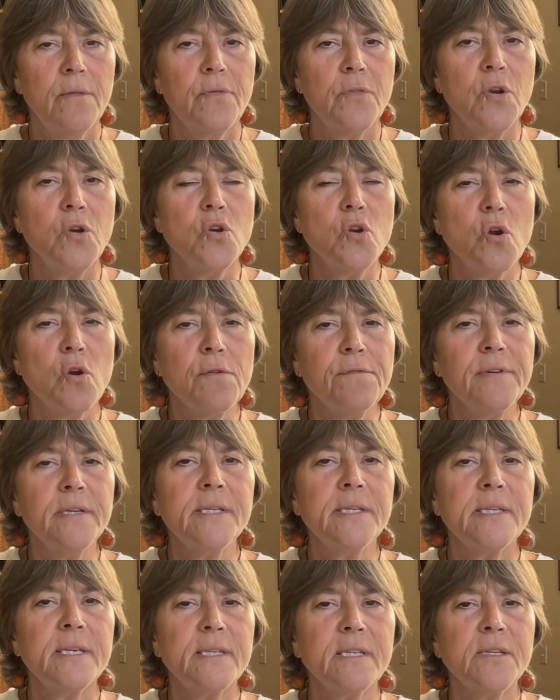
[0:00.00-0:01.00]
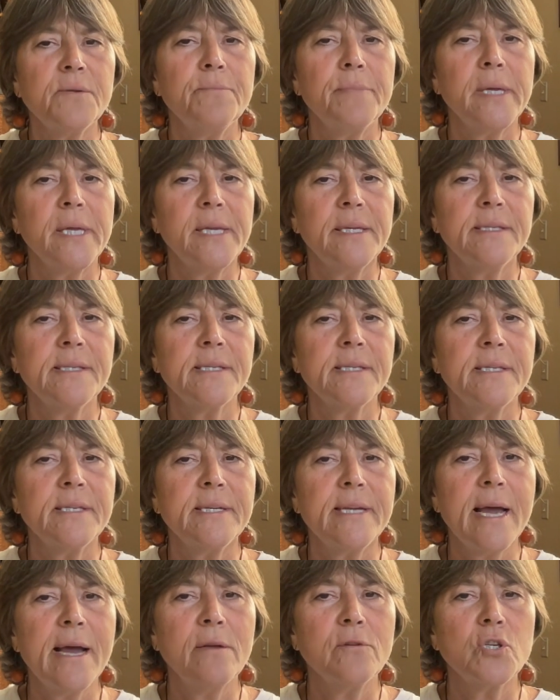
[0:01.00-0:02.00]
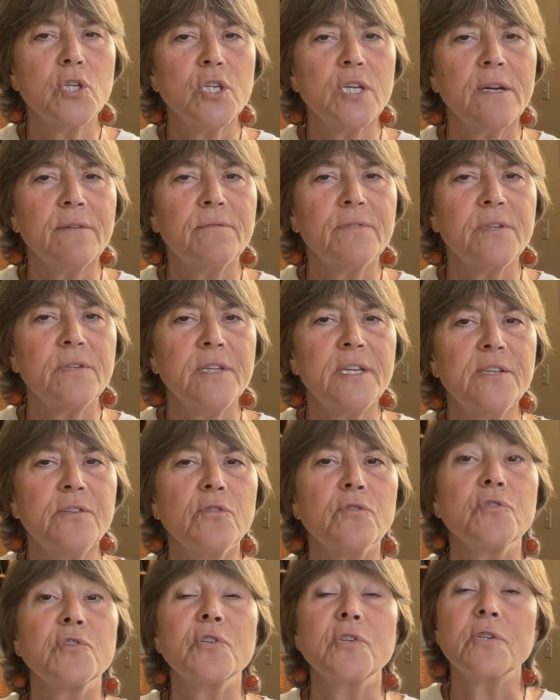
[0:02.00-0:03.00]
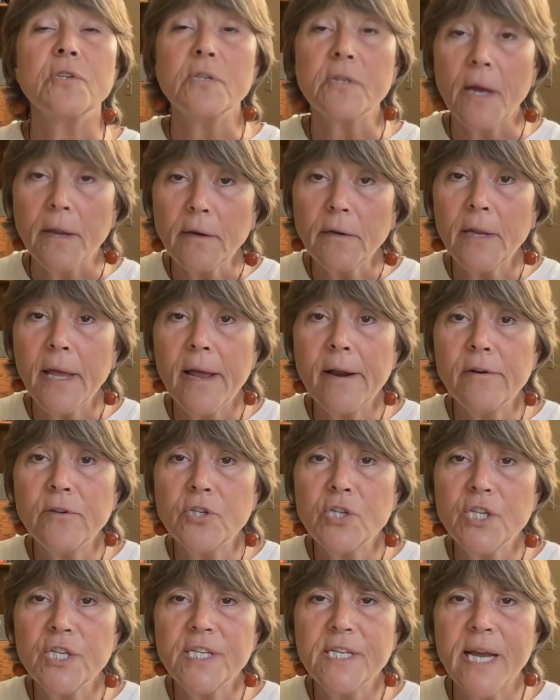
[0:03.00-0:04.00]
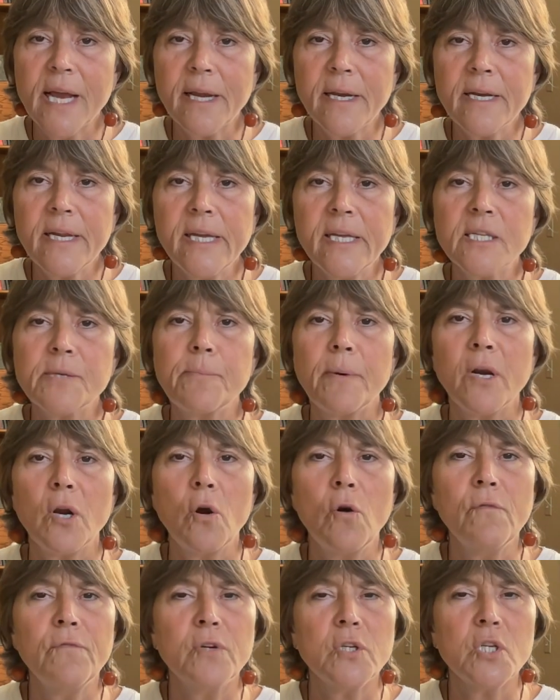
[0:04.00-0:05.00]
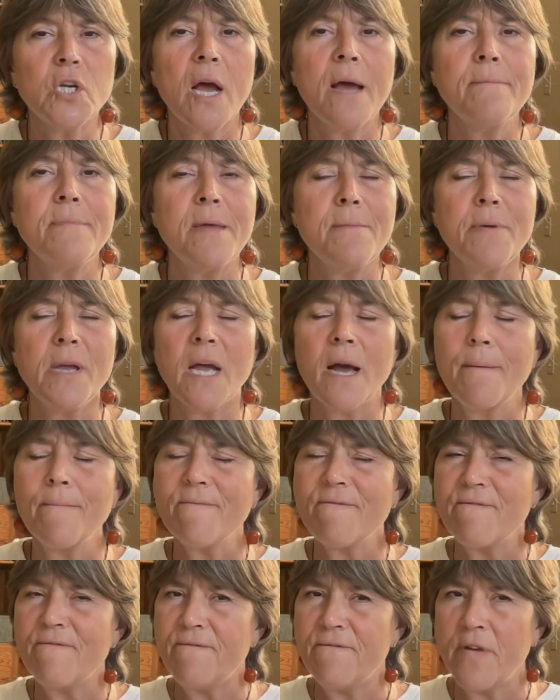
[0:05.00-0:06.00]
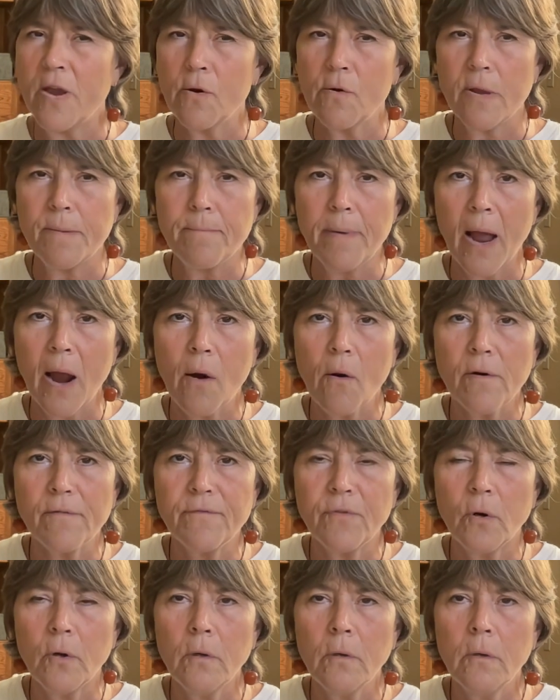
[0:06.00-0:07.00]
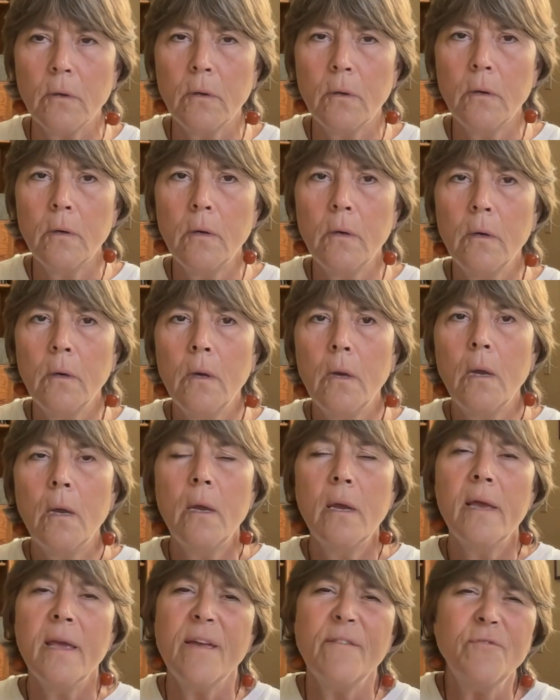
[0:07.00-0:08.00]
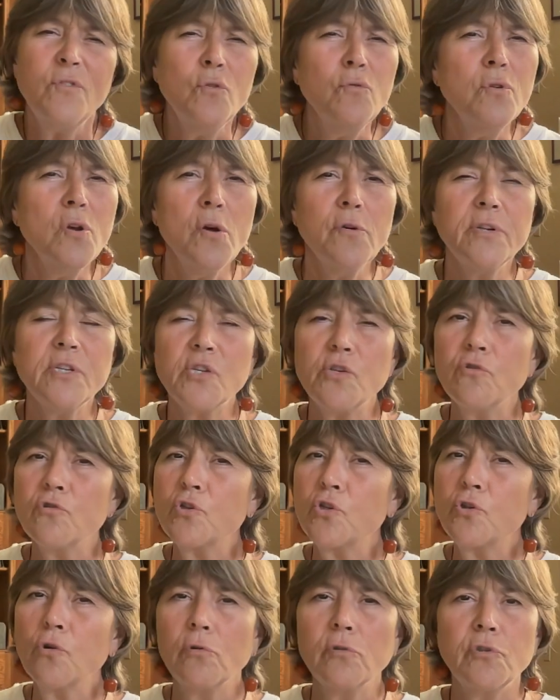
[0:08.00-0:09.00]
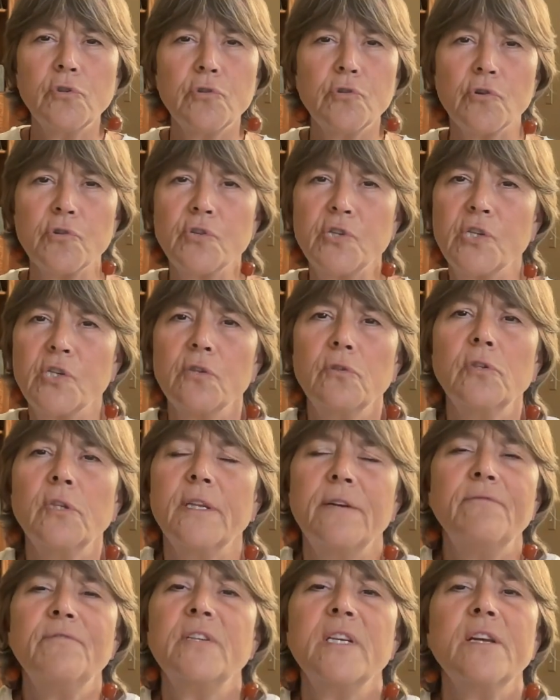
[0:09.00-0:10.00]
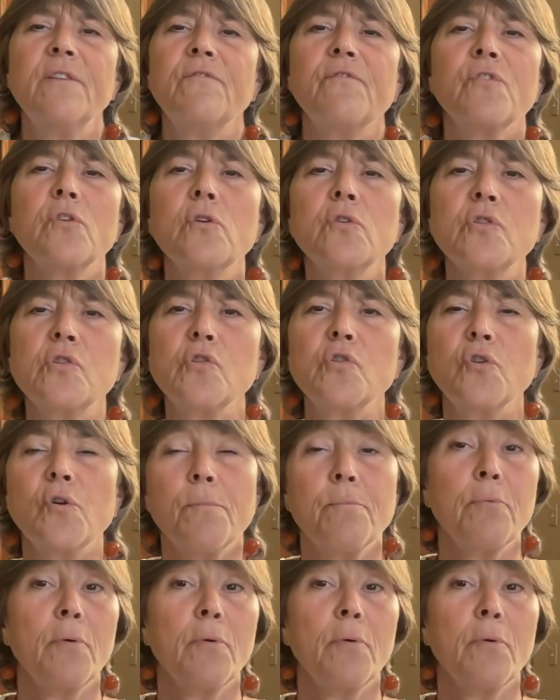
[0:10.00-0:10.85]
The nervous system begins to downshift. These are subtle energy techniques, but over time they become very powerful. If you notice your shoulders are still lifting first or your